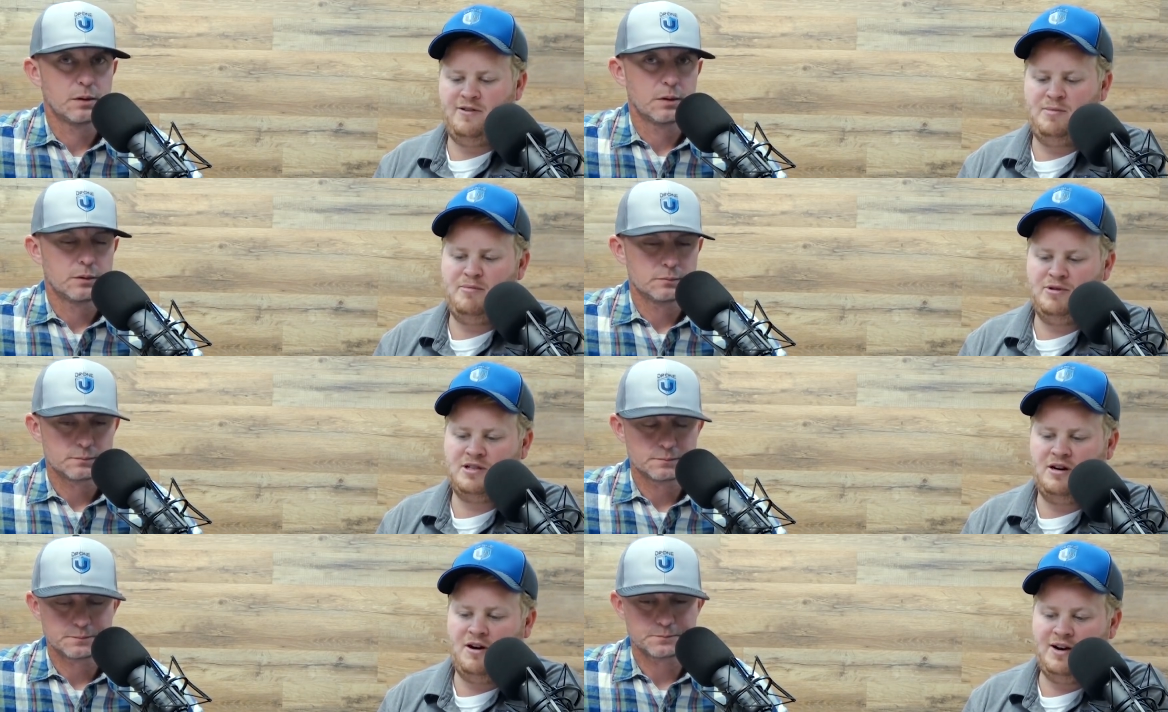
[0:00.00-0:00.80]
Speaker 1: of our
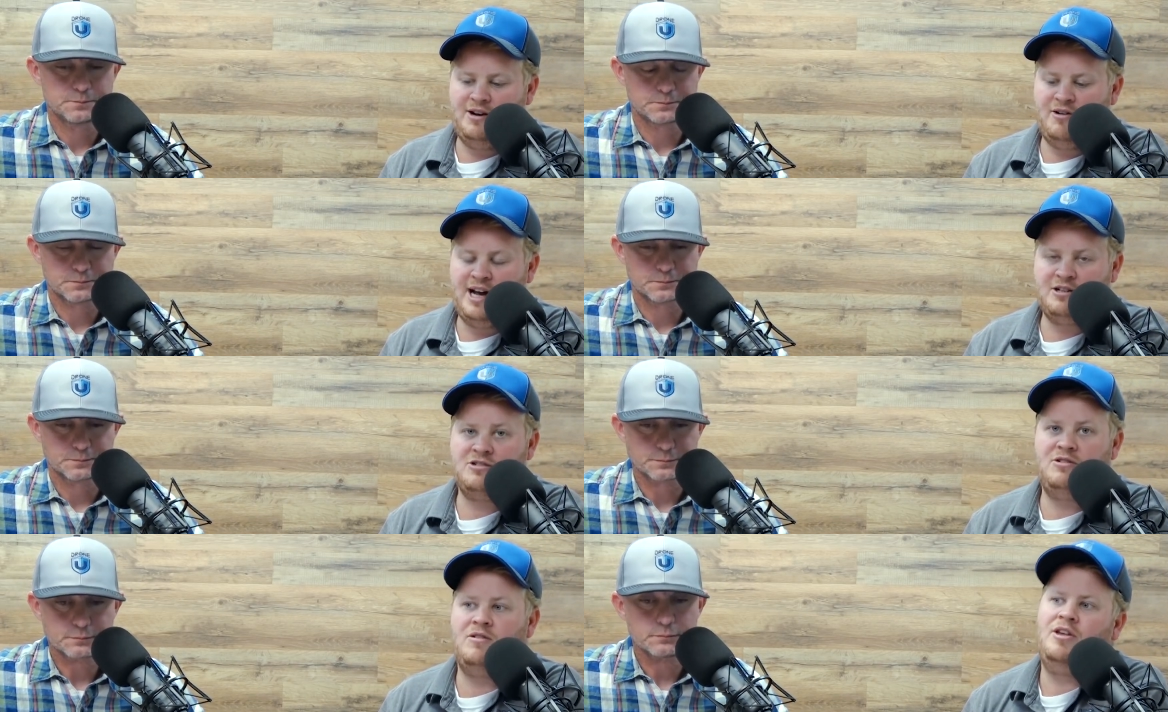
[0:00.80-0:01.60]
members are
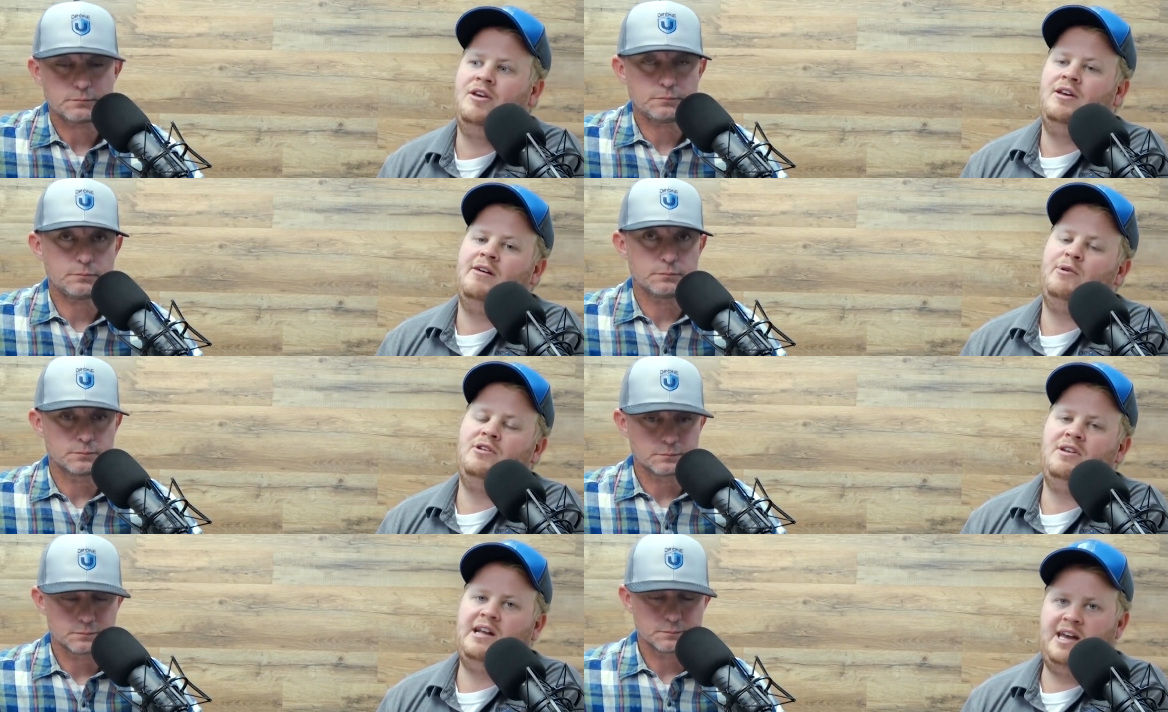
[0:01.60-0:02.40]
international, and
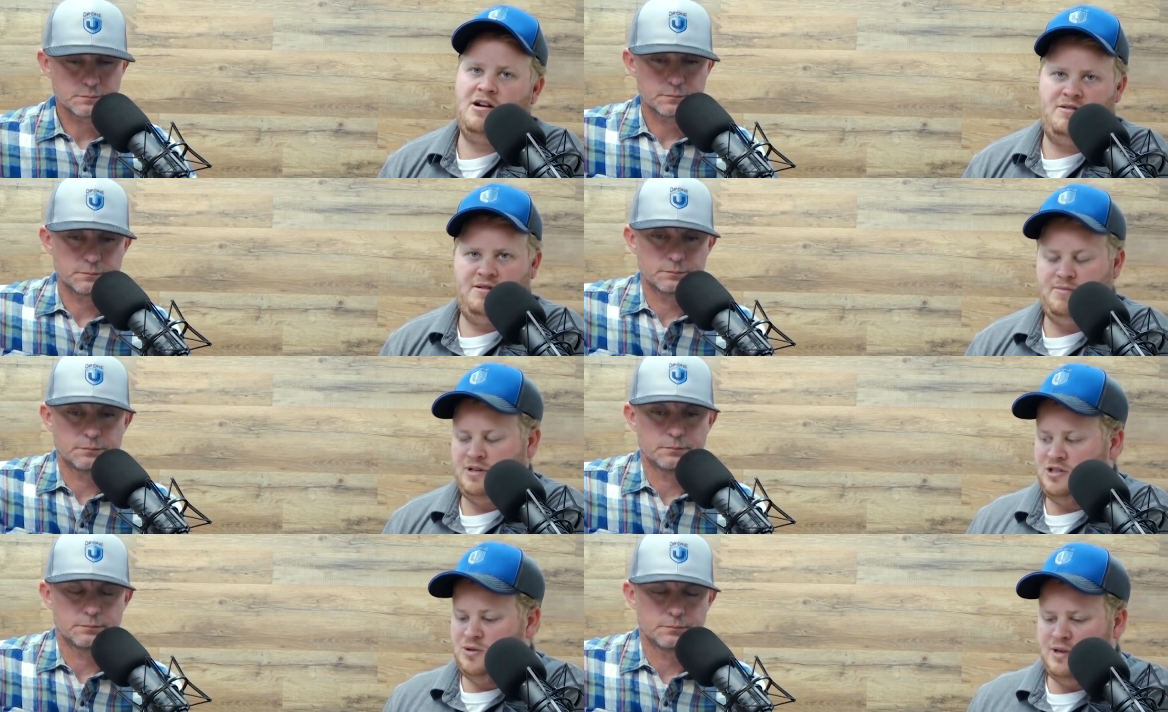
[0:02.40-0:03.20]
we do need to cater
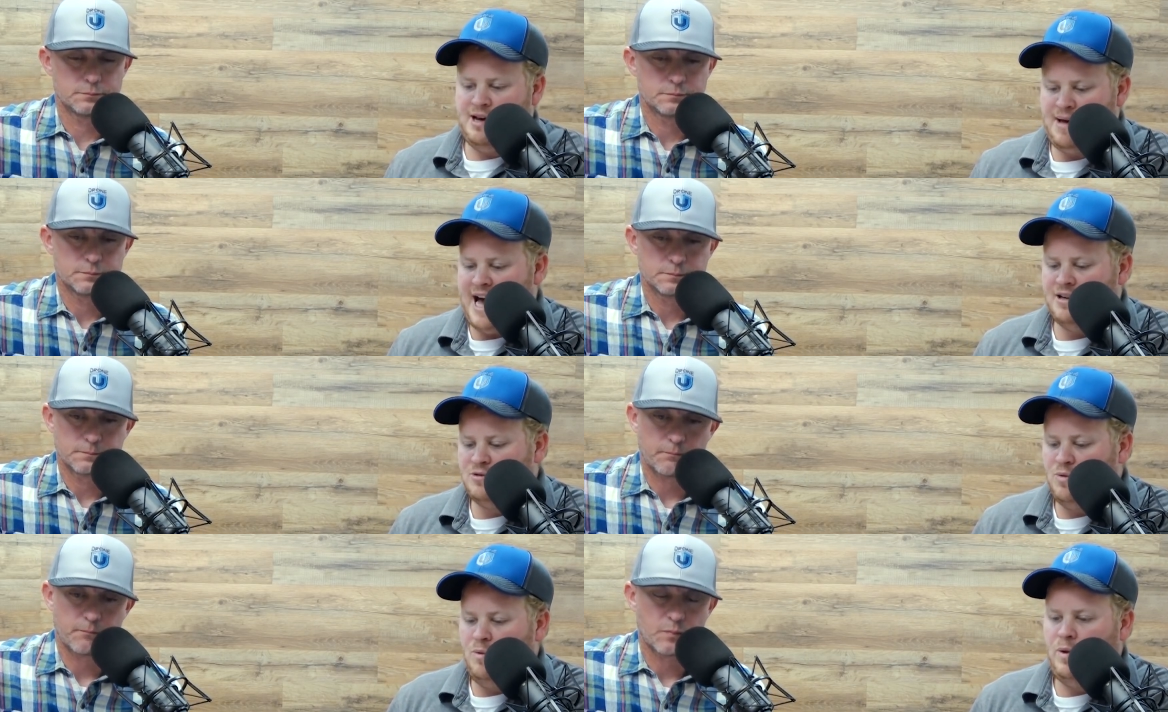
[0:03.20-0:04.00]
to them
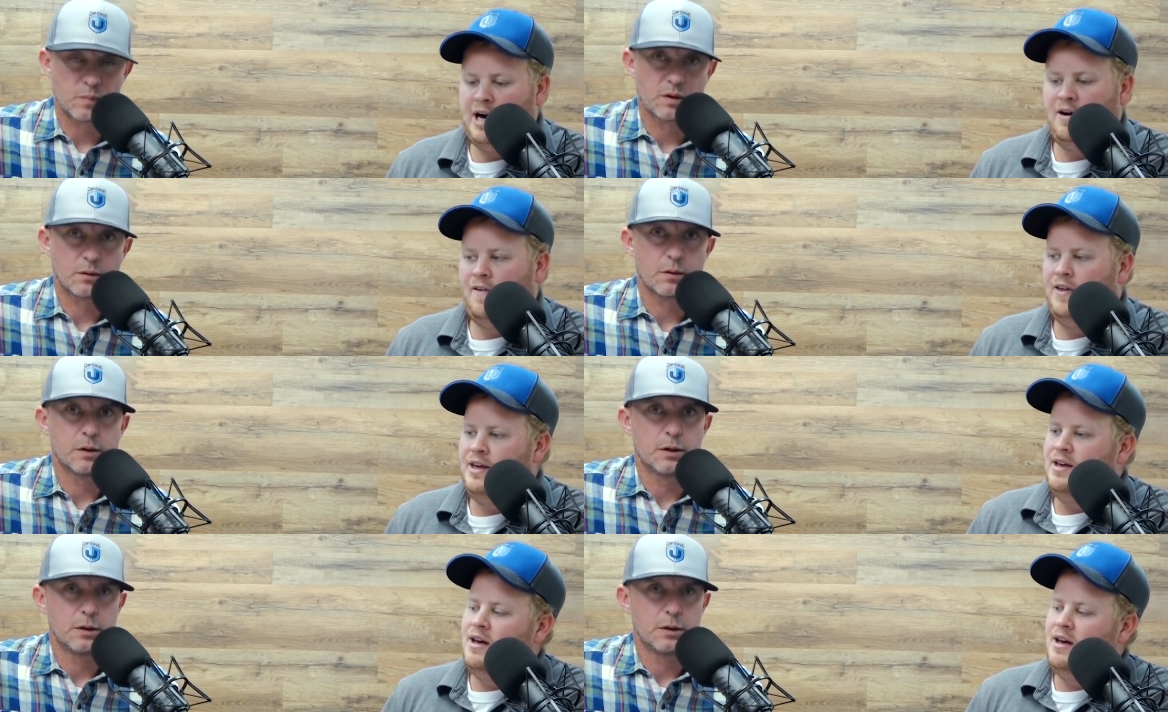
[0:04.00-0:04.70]
as well.